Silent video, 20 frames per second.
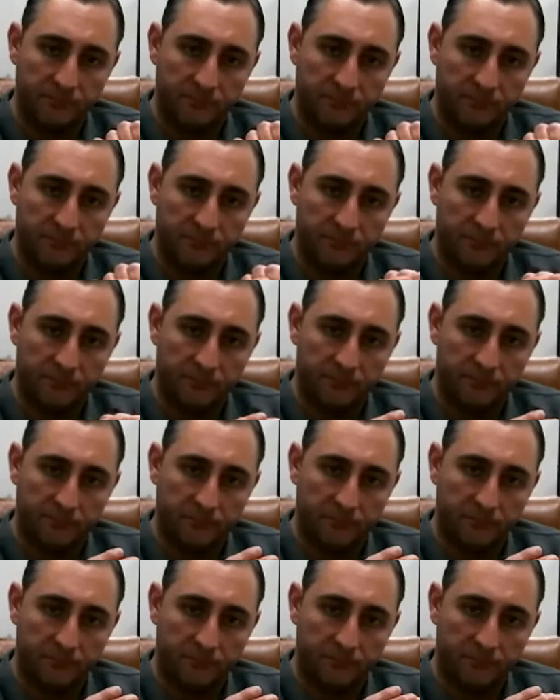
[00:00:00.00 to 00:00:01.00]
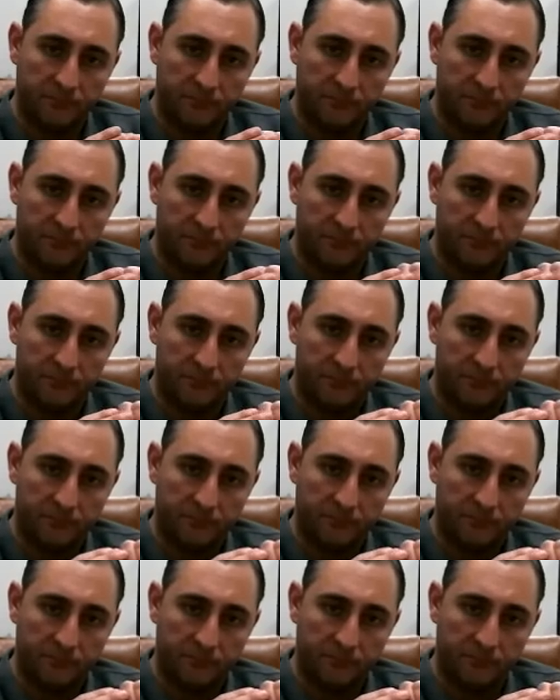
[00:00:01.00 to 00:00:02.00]

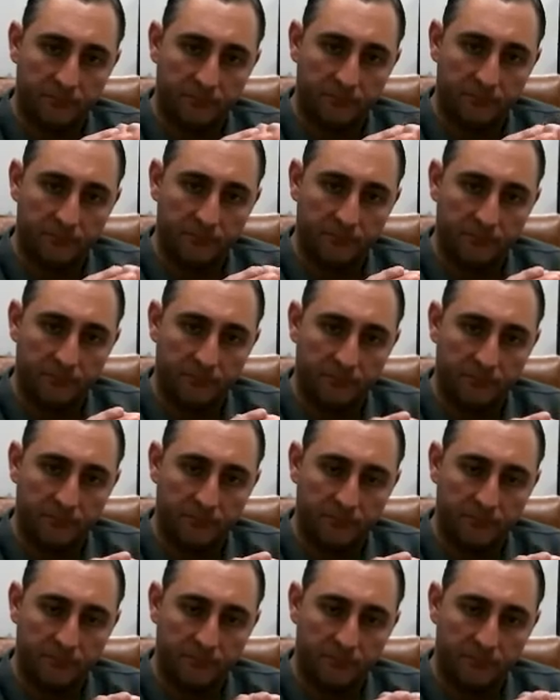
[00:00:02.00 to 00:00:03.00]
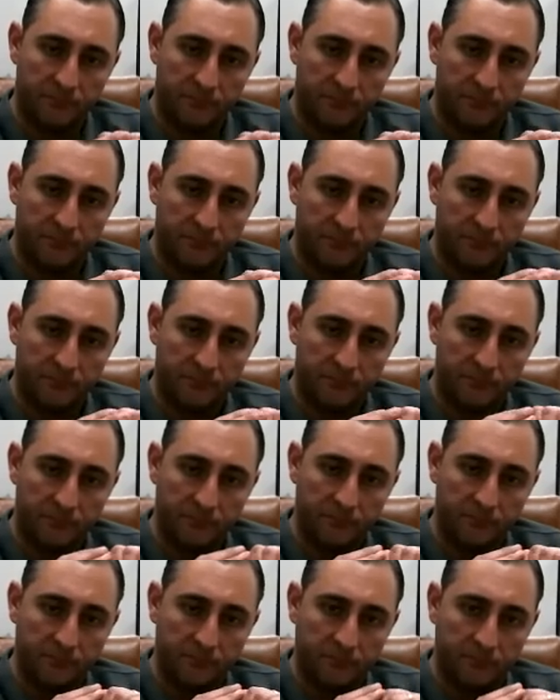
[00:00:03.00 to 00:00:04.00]

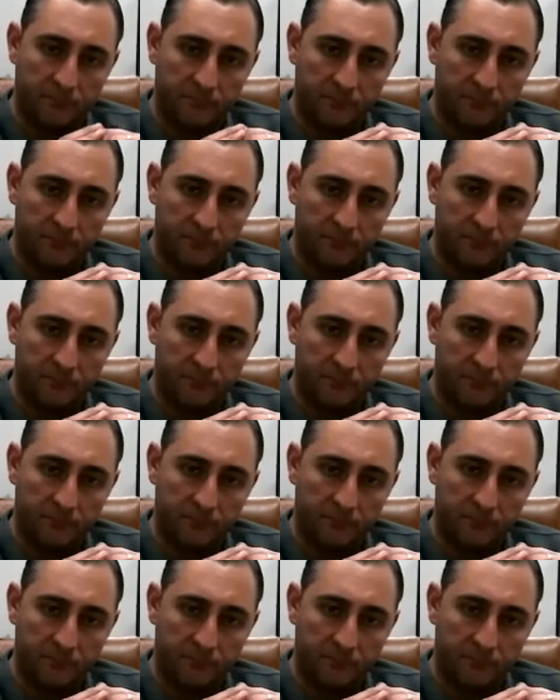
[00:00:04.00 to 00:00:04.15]
(not speaking)